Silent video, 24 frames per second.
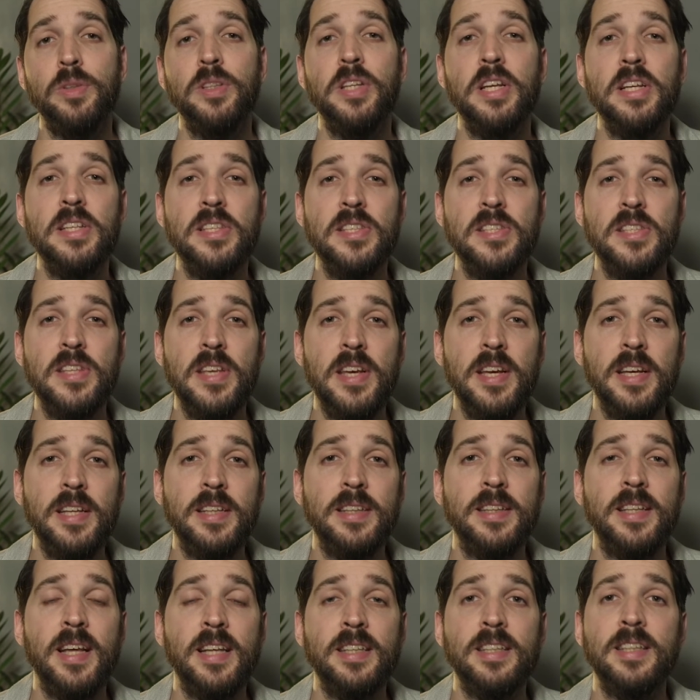they say
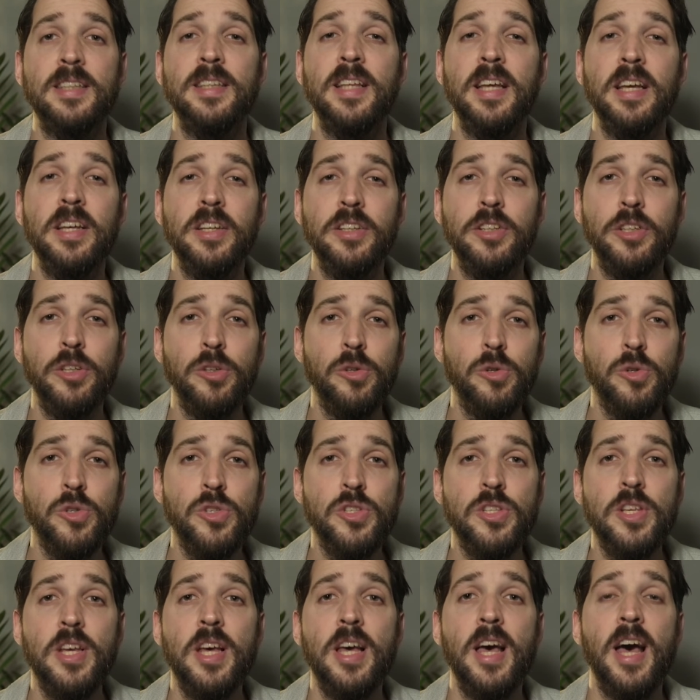that they
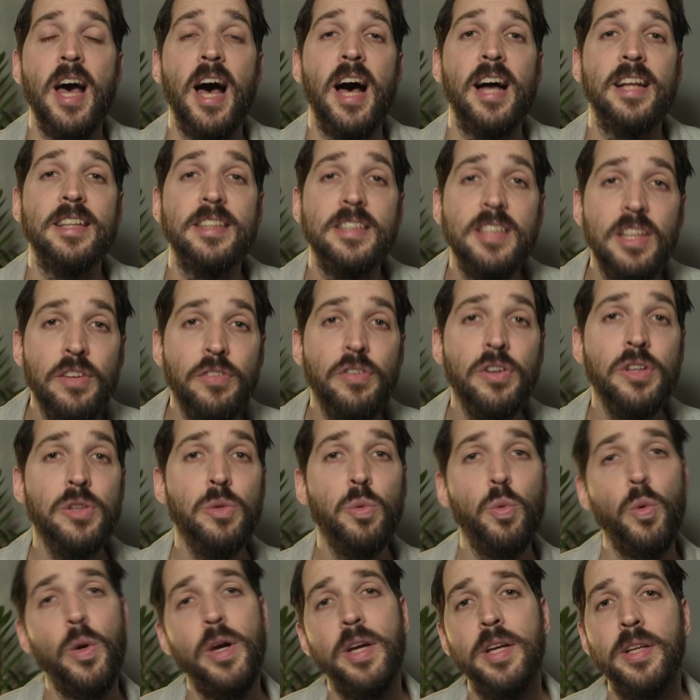use a different
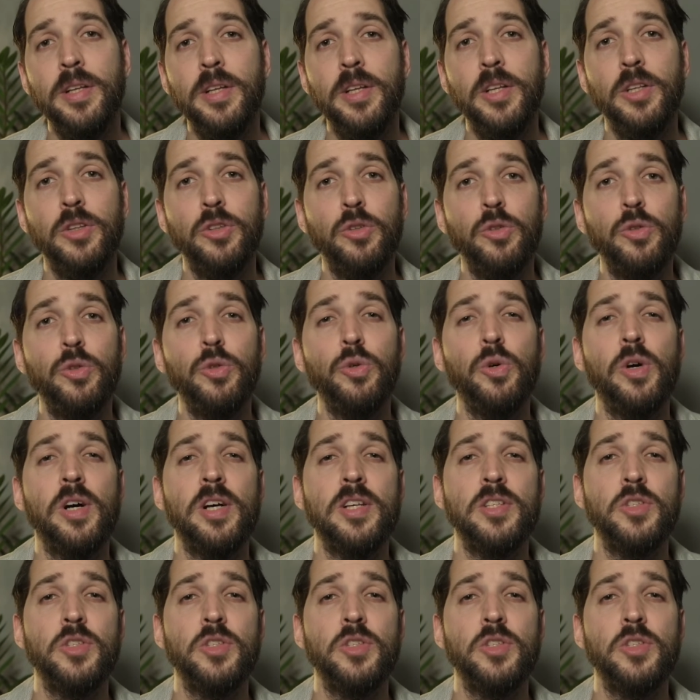way to do a